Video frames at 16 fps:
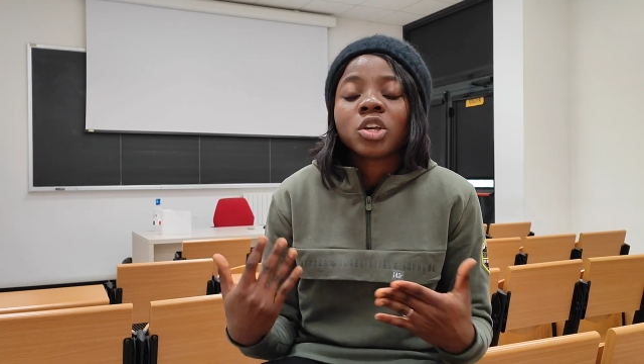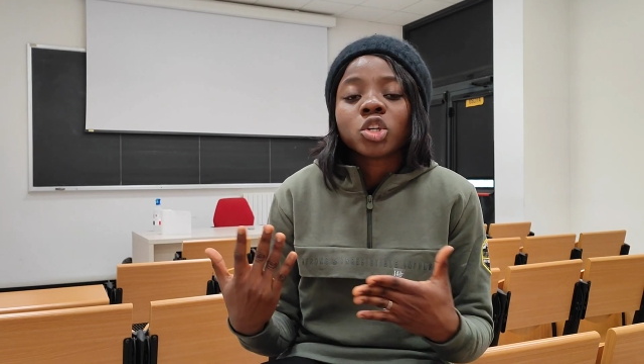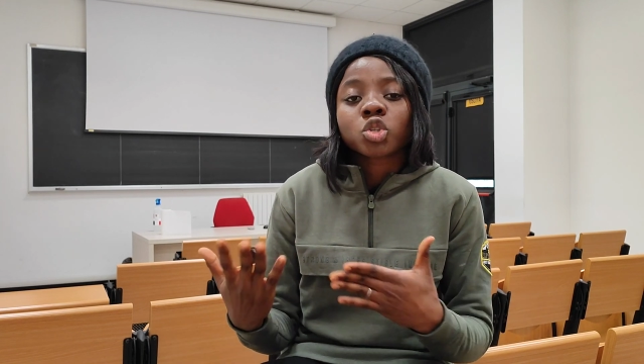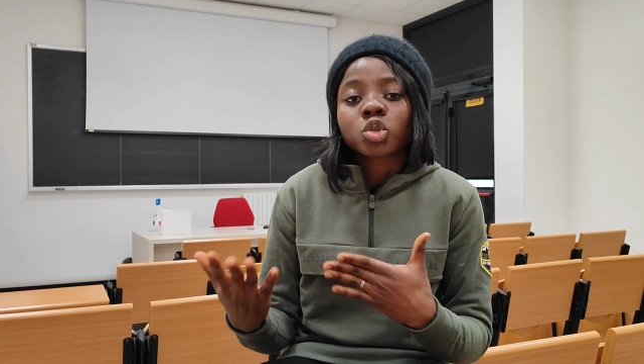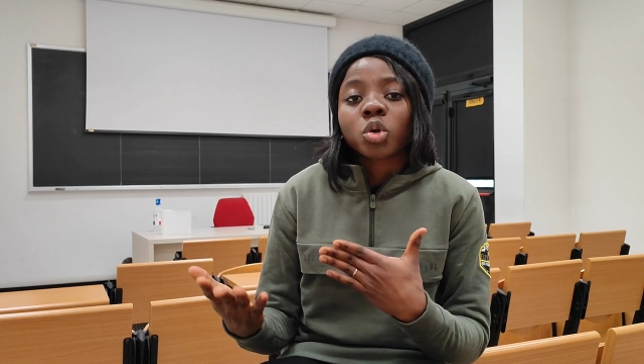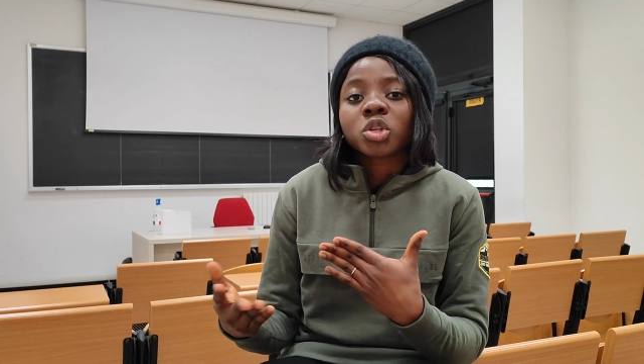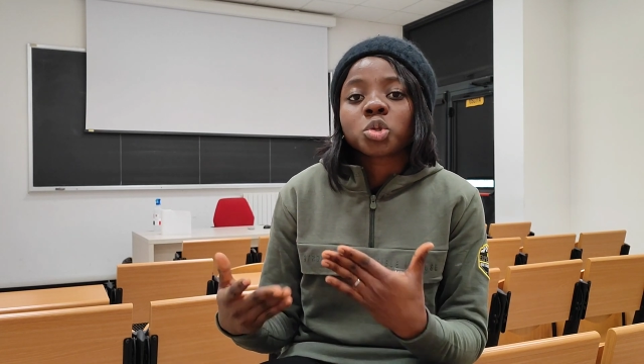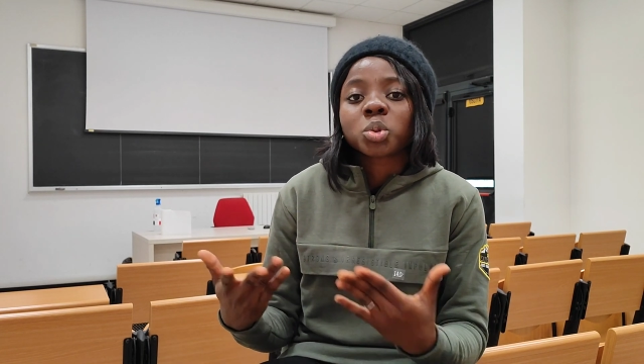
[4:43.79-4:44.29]

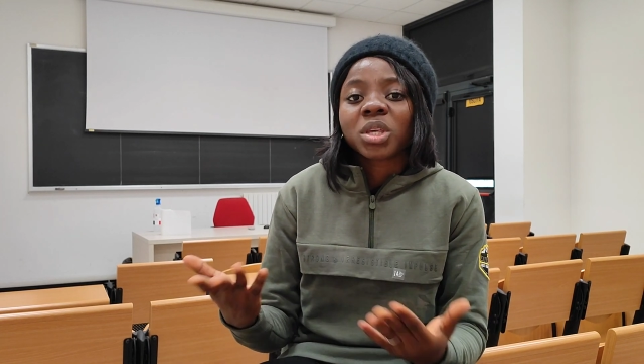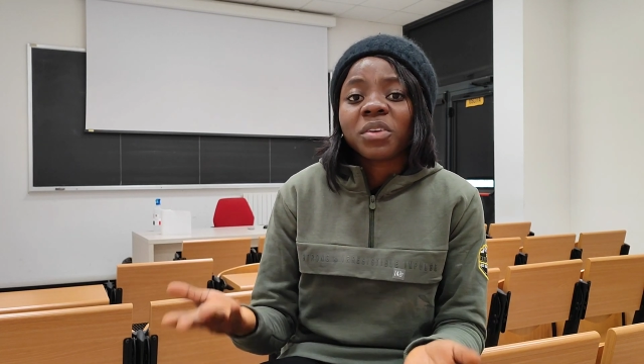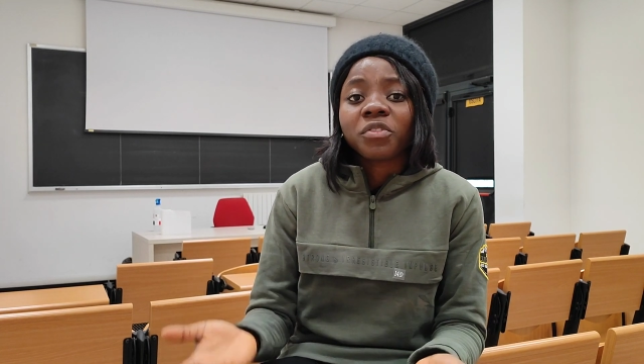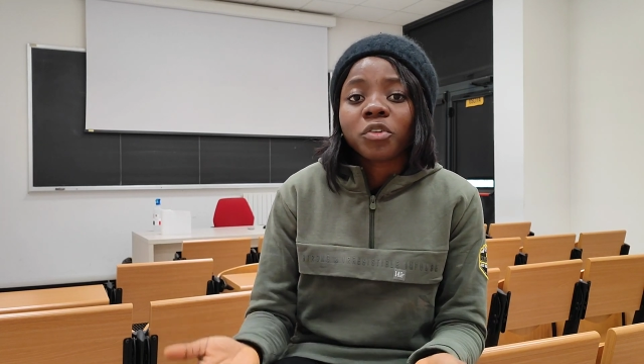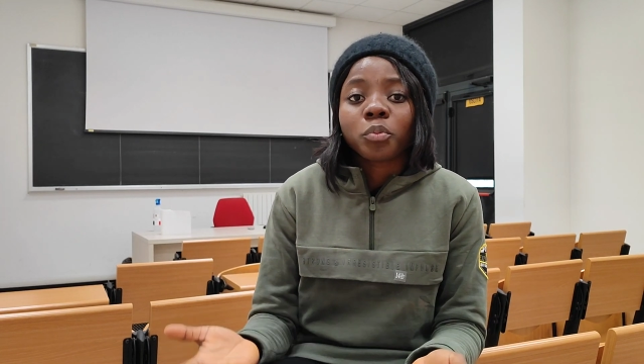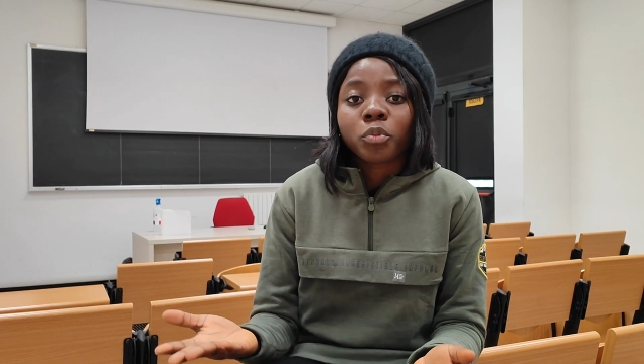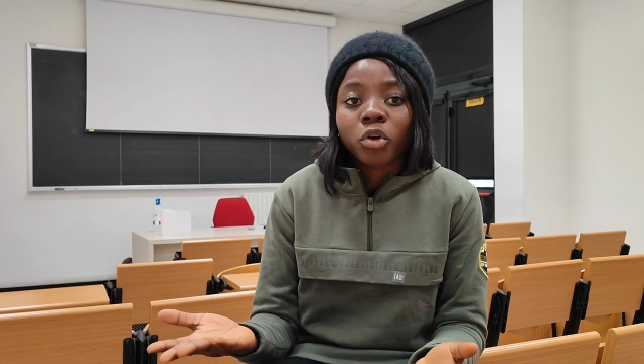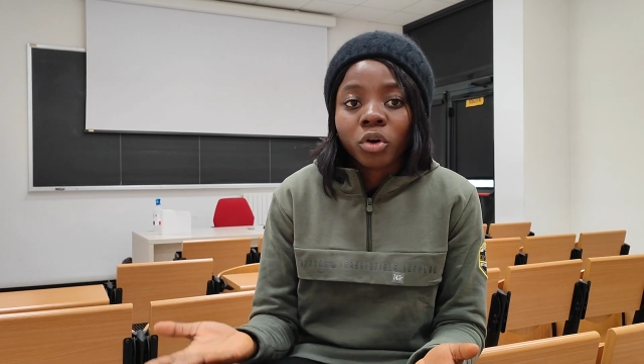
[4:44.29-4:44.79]
so it will
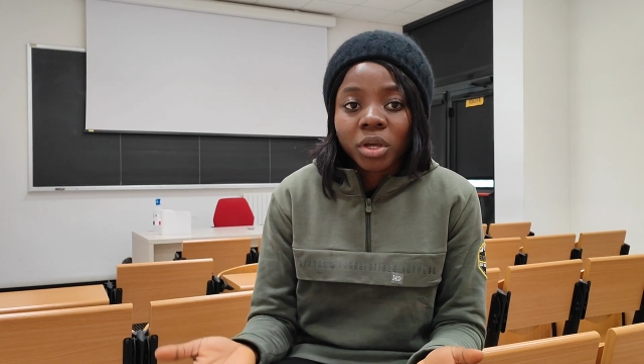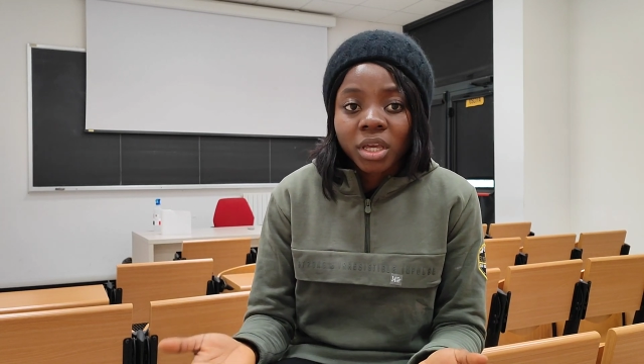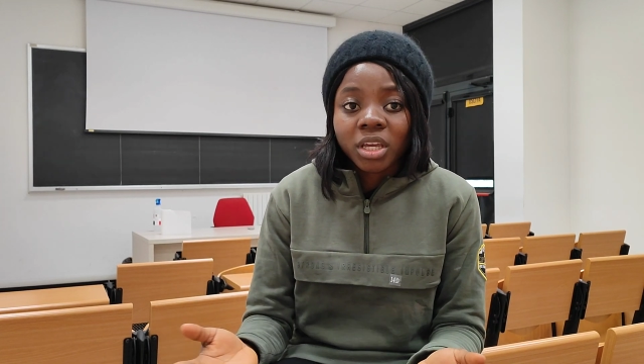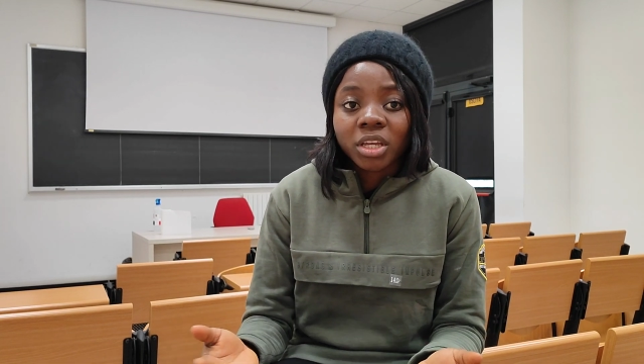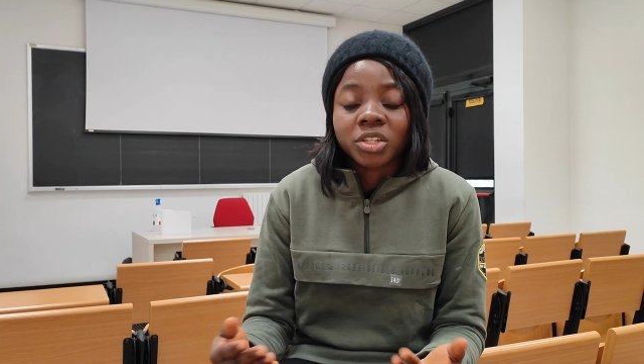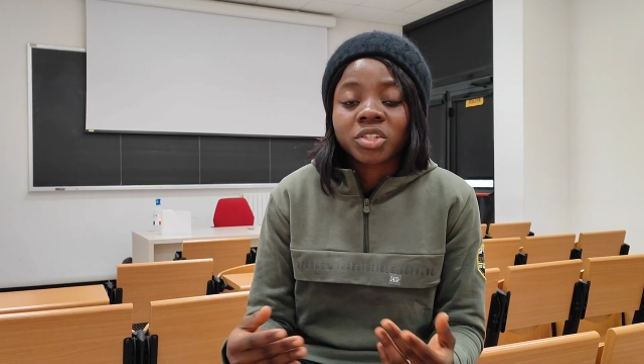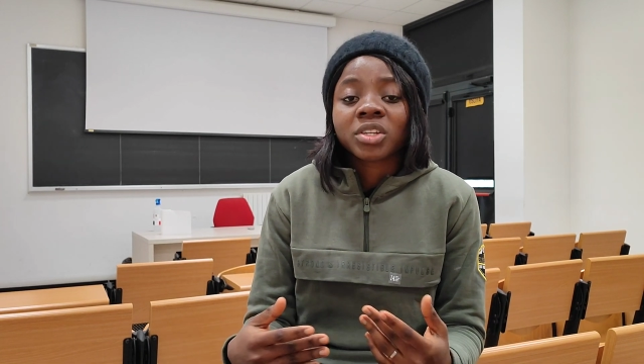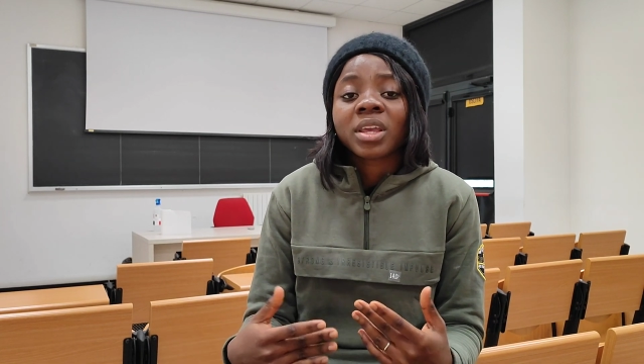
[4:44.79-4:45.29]
give you more
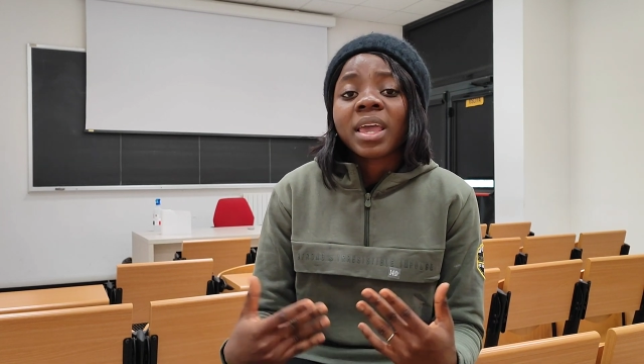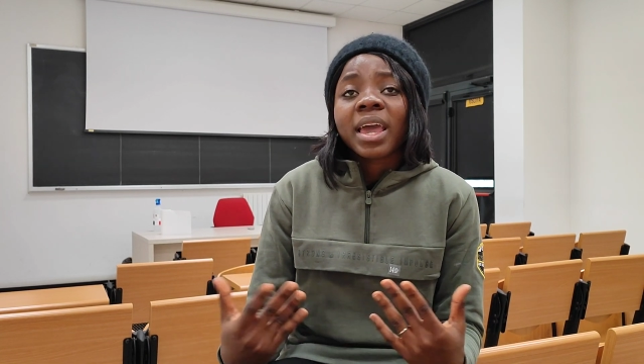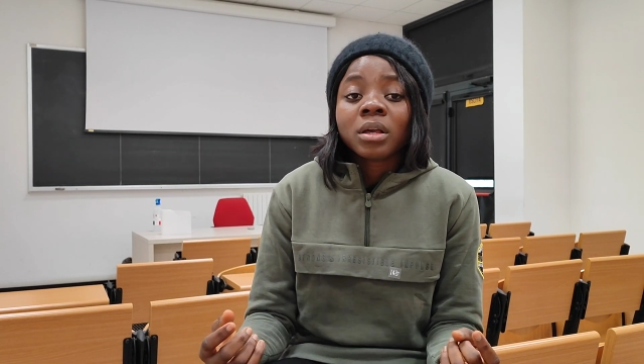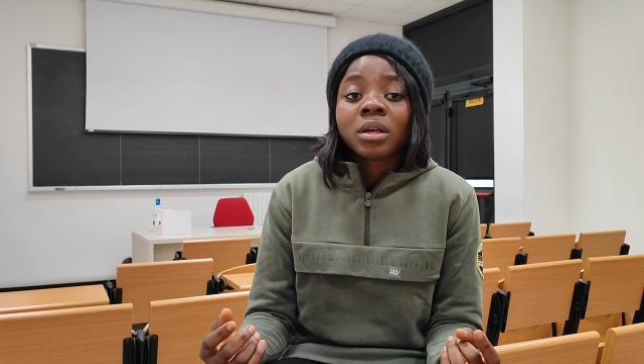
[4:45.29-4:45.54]
edge.